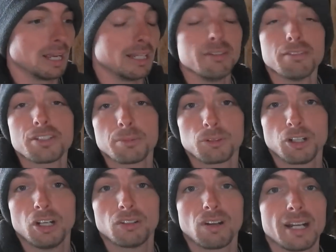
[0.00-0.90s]
and even some
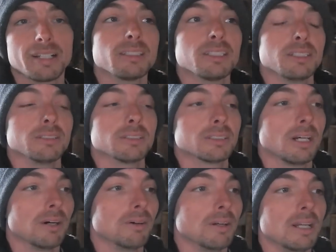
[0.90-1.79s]
trail riding too.
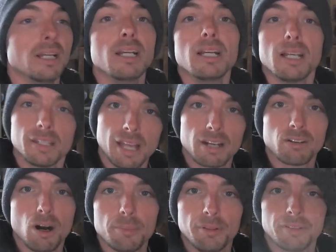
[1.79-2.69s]
So that'll all be